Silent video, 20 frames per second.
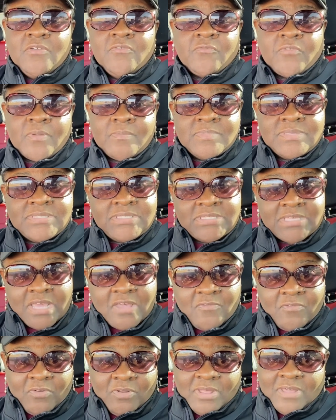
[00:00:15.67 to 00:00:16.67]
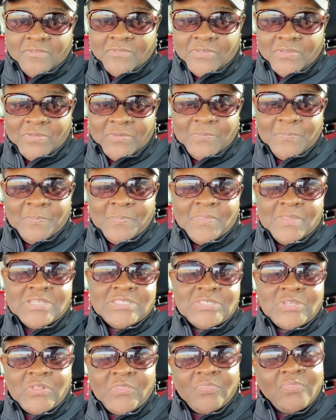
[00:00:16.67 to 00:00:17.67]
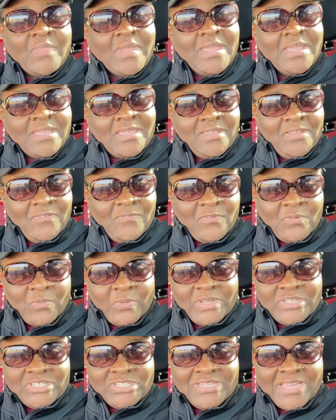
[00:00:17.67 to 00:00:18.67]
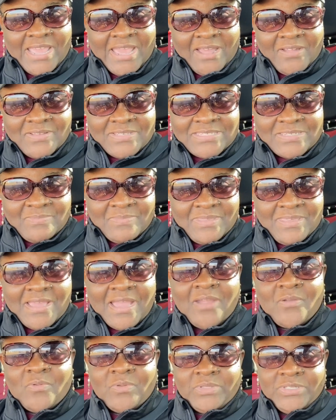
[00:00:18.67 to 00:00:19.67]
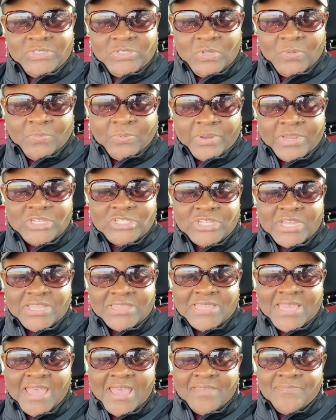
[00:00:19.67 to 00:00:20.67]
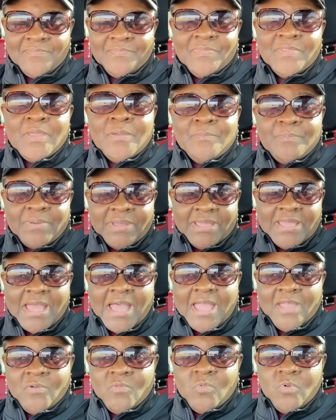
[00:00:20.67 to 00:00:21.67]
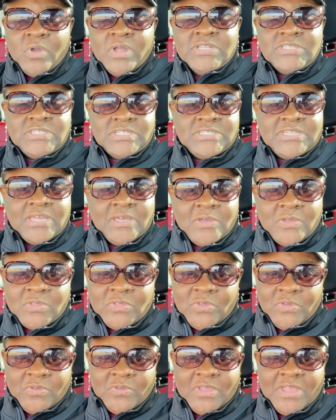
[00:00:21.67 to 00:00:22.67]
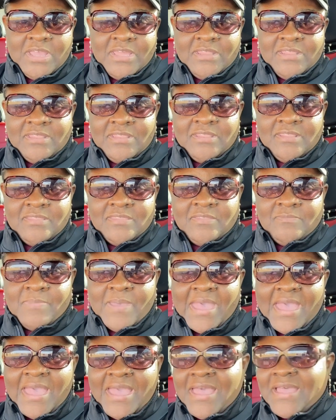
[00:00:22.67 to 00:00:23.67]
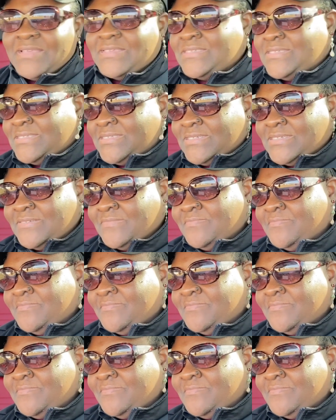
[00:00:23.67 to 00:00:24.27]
from several of you. So thank you for reaching out to me. I really do appreciate that. But I want to tell you, in the past,